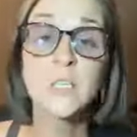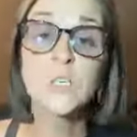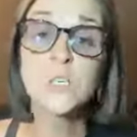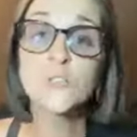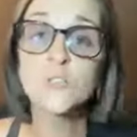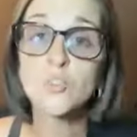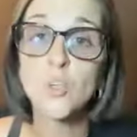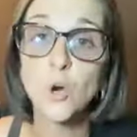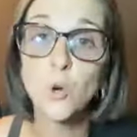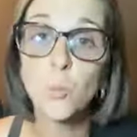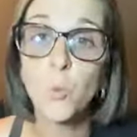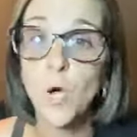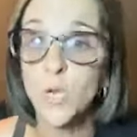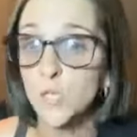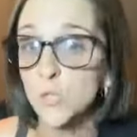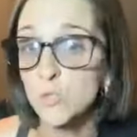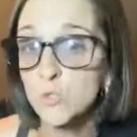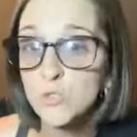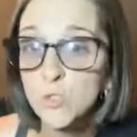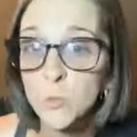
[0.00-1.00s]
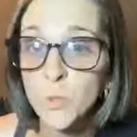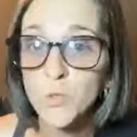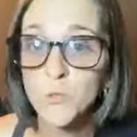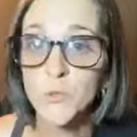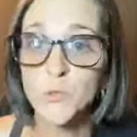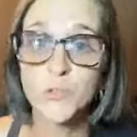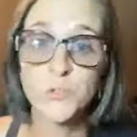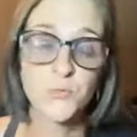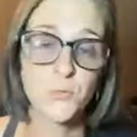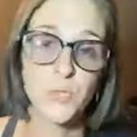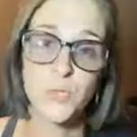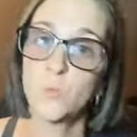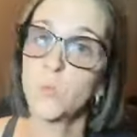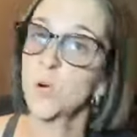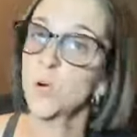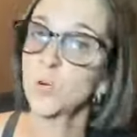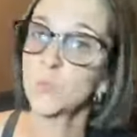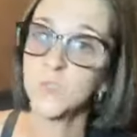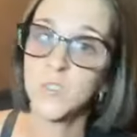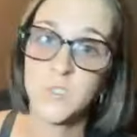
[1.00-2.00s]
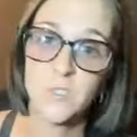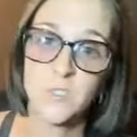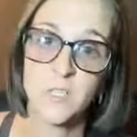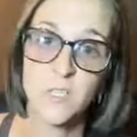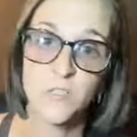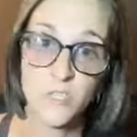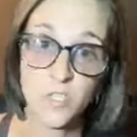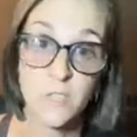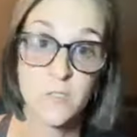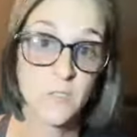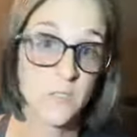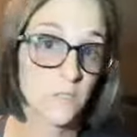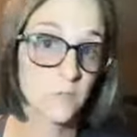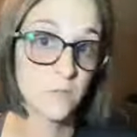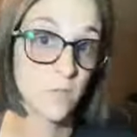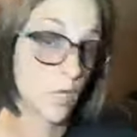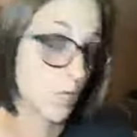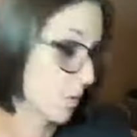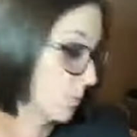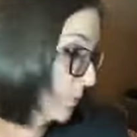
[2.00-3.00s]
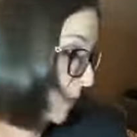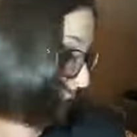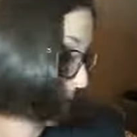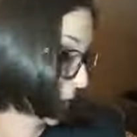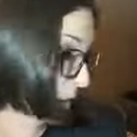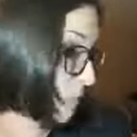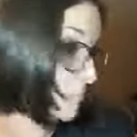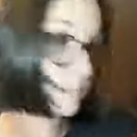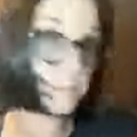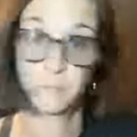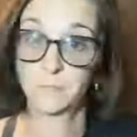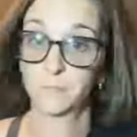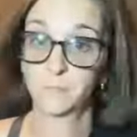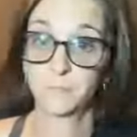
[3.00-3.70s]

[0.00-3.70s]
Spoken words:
So what you do with those free will decisions is gonna be,